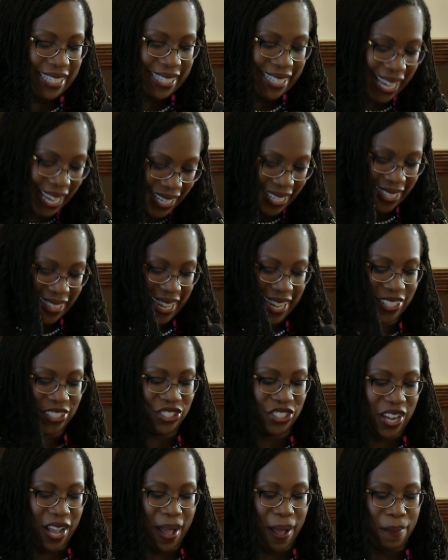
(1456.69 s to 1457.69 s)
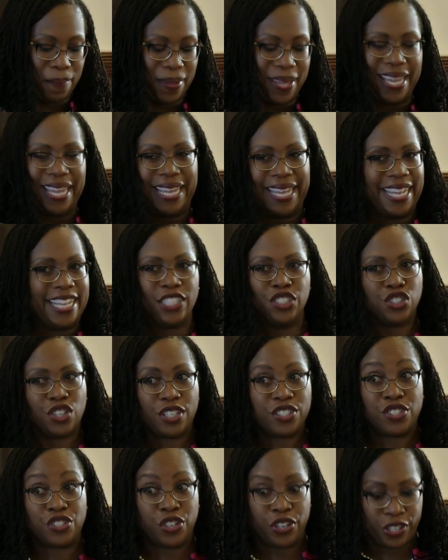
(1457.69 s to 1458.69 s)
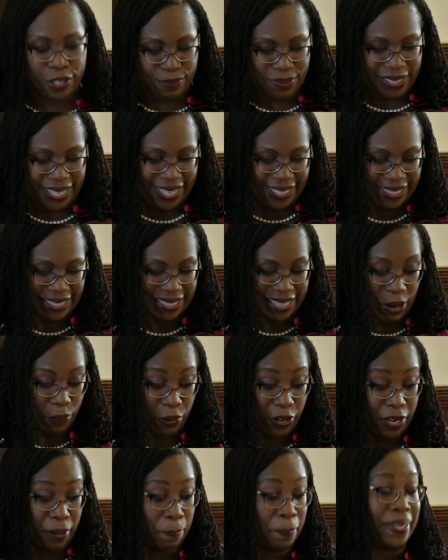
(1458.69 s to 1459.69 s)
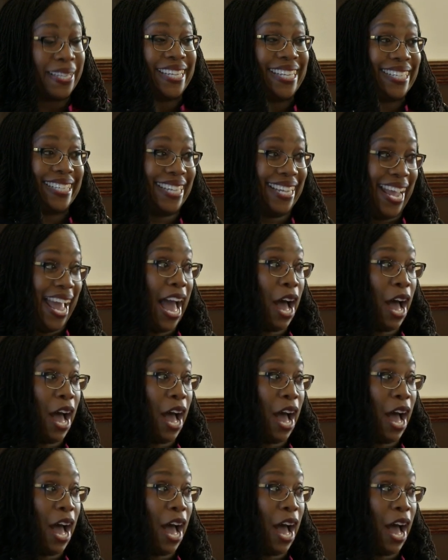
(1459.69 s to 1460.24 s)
getting that job hinge on circumstances that were completely